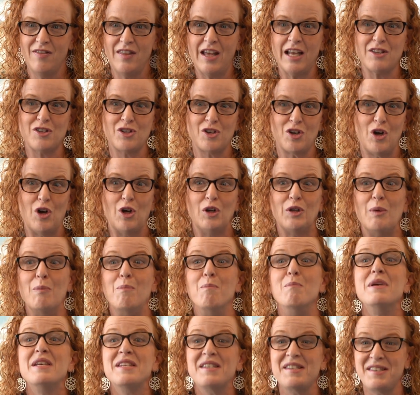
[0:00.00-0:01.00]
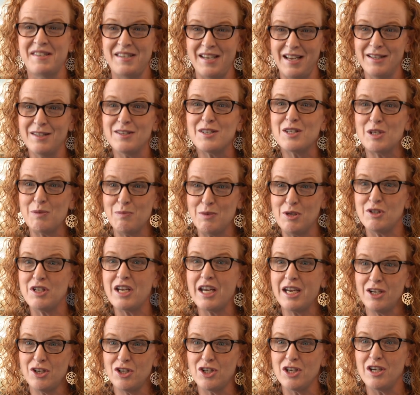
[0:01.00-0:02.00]
That's called a missense
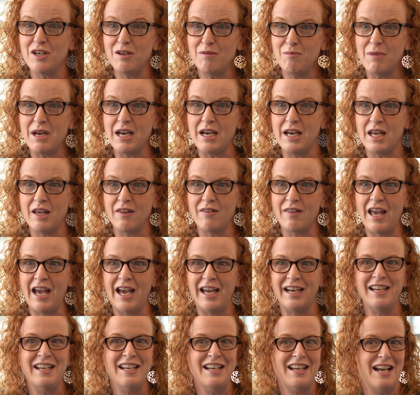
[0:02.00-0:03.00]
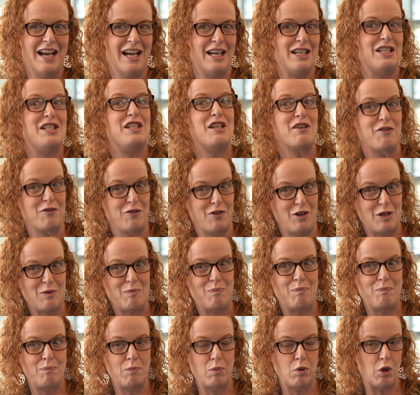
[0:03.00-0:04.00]
mutation, meaning that a different,
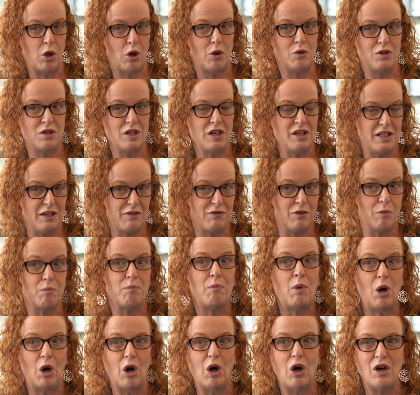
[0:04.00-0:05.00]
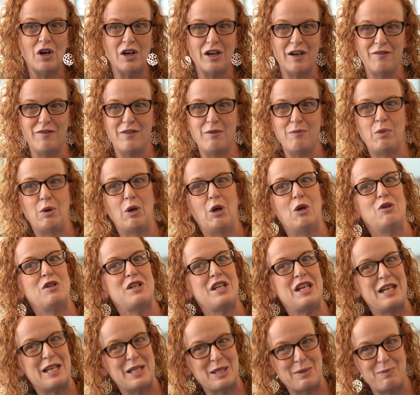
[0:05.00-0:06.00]
pro, a different part of the
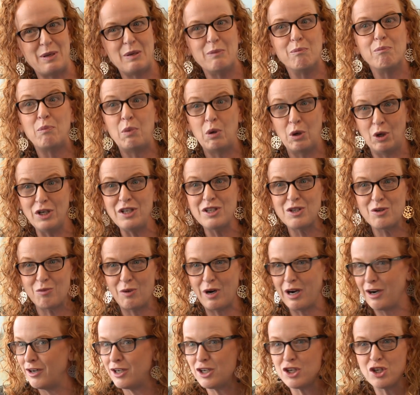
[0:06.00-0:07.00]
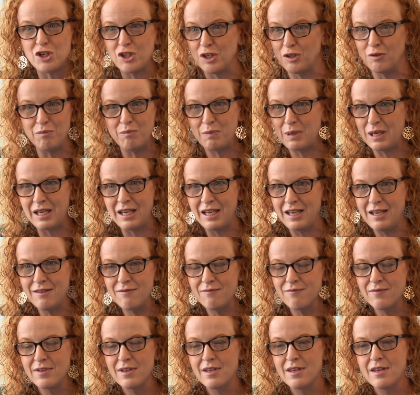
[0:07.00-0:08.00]
protein has been put where it shouldn't be.
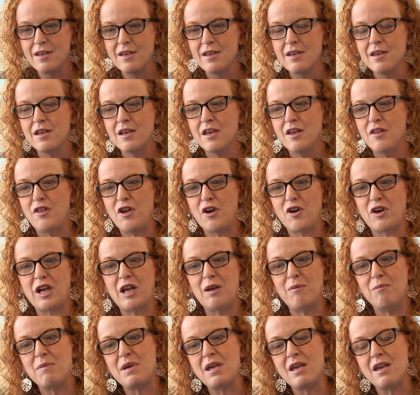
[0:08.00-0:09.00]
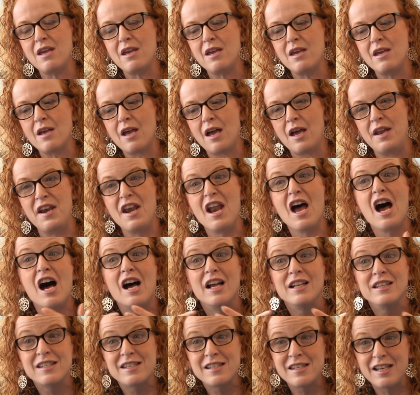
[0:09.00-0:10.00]
There can be a
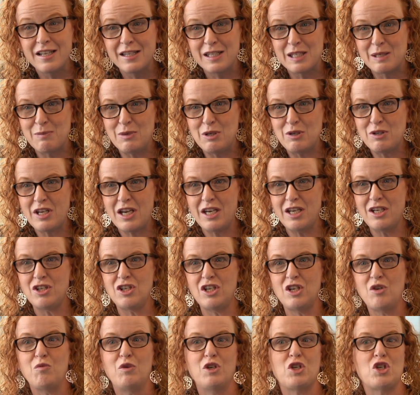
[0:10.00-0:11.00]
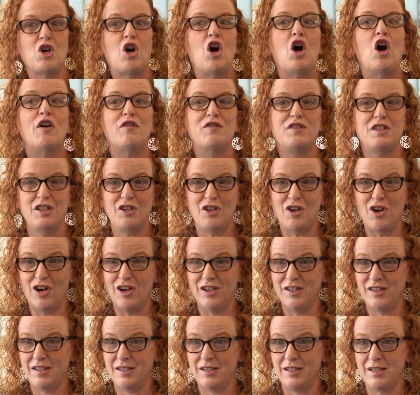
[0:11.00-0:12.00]
nonsense mutation, which often
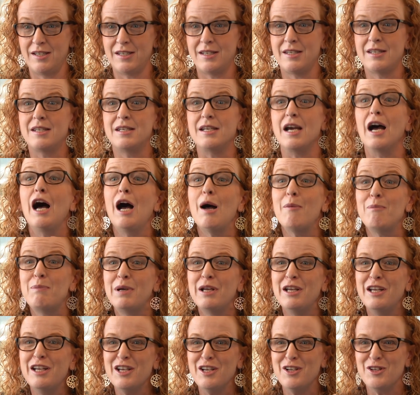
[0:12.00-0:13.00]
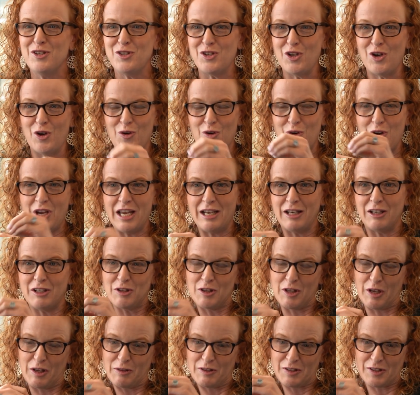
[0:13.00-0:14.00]
causes a stop. So
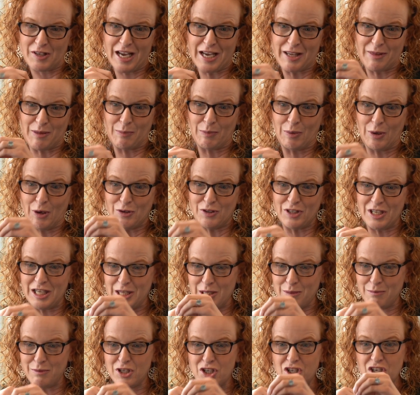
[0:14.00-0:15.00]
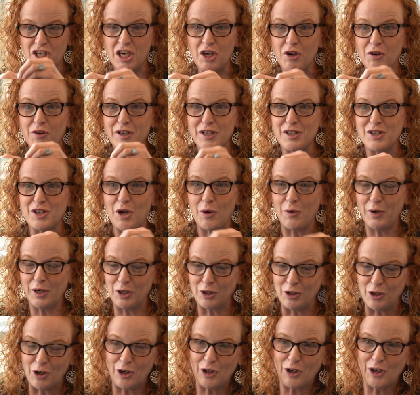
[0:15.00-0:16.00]
it, that's like the protein, the machinery is going
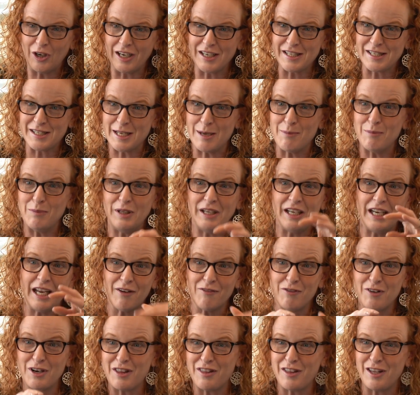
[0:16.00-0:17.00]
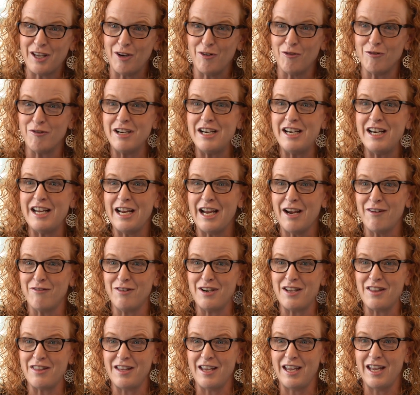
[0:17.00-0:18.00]
along, assembling everything, reading
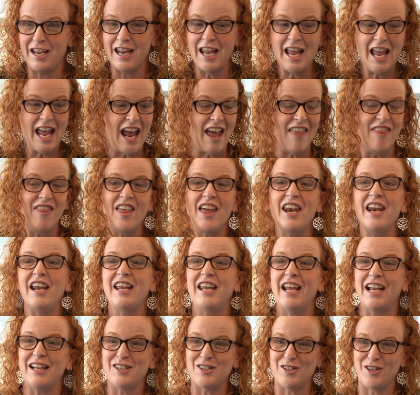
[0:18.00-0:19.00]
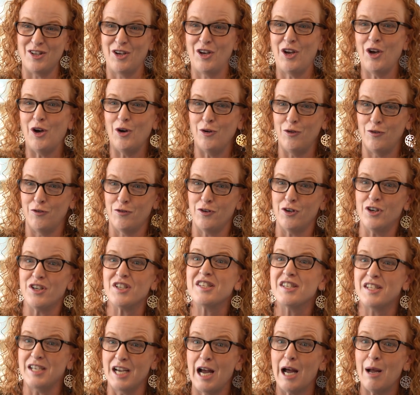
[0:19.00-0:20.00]
everything, and then it gets the code for a
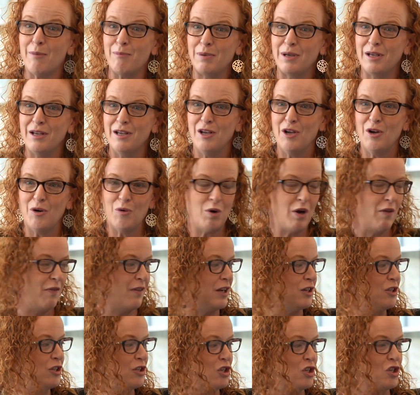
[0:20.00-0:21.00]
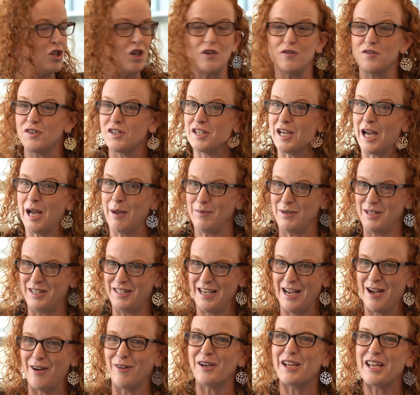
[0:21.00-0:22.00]
stop when it should have stopped
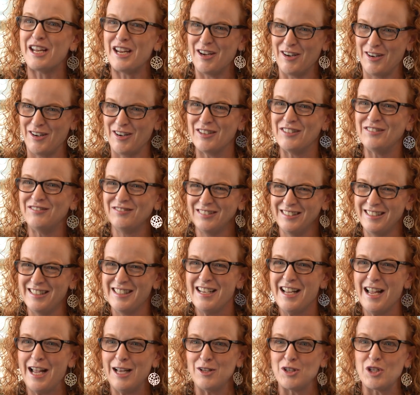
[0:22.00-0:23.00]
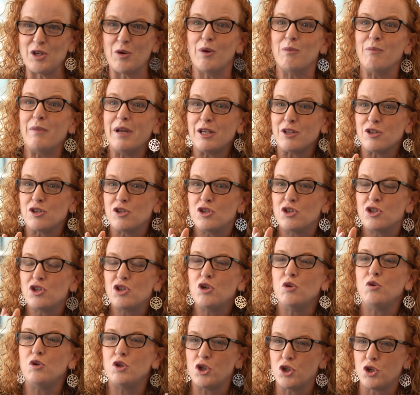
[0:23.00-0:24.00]
down here. And so it makes
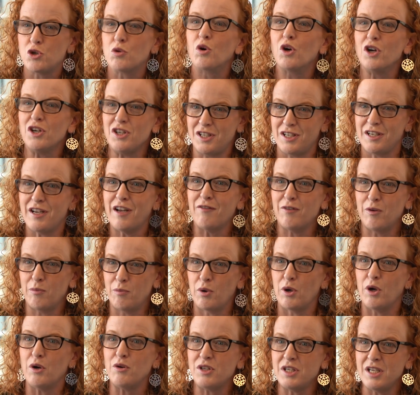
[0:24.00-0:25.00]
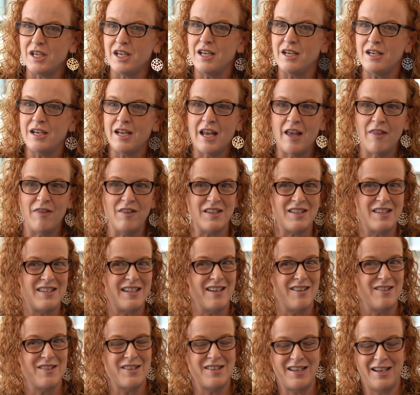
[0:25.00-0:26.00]
too short of a protein, and the
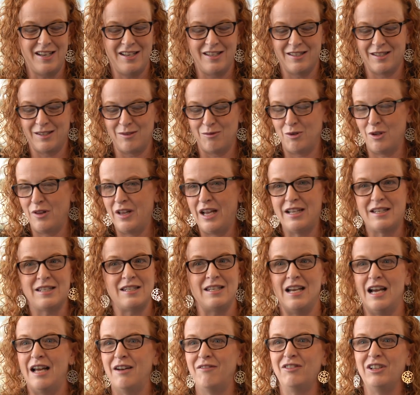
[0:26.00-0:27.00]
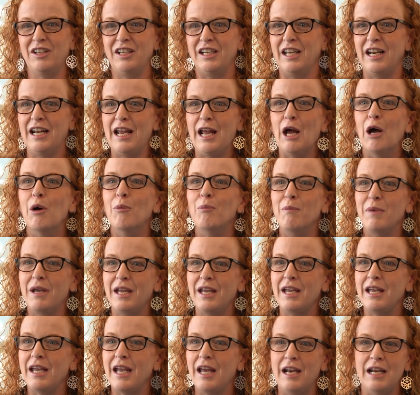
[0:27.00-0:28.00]
cell says, well, that's not really going to help
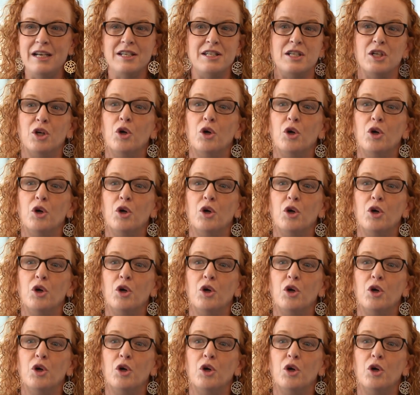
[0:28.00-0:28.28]
me, and it